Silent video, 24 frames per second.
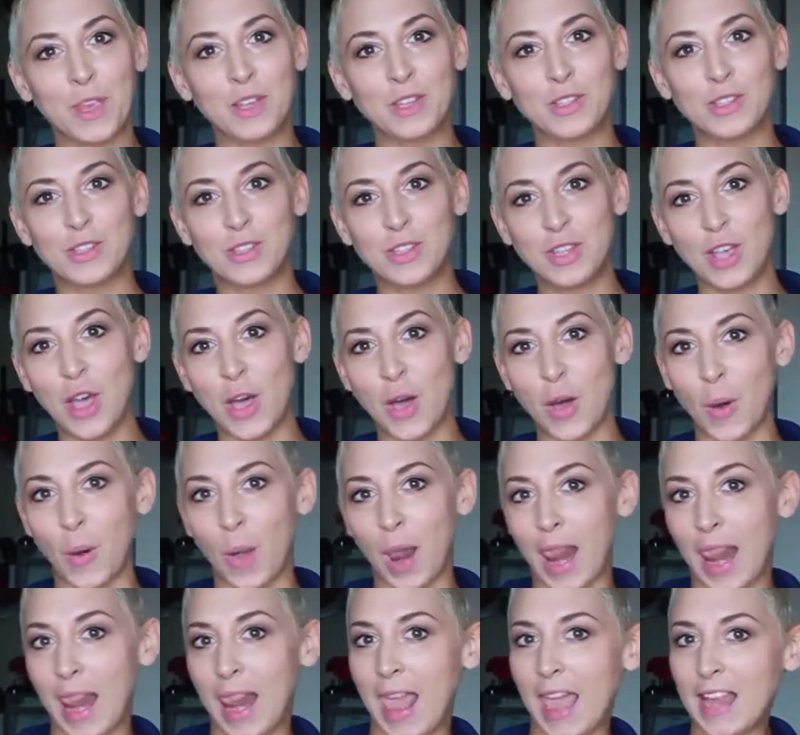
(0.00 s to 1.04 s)

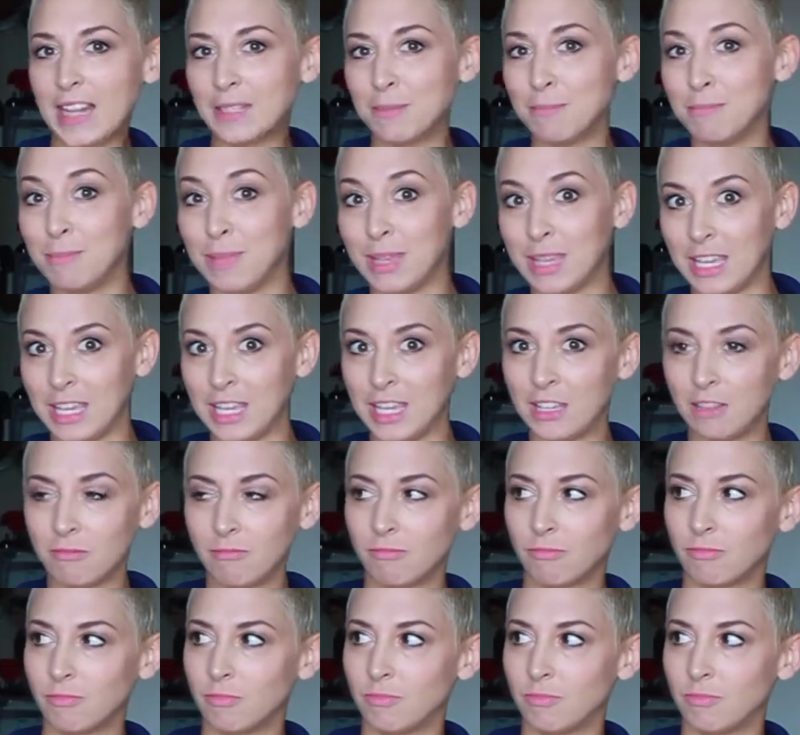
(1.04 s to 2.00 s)
So let me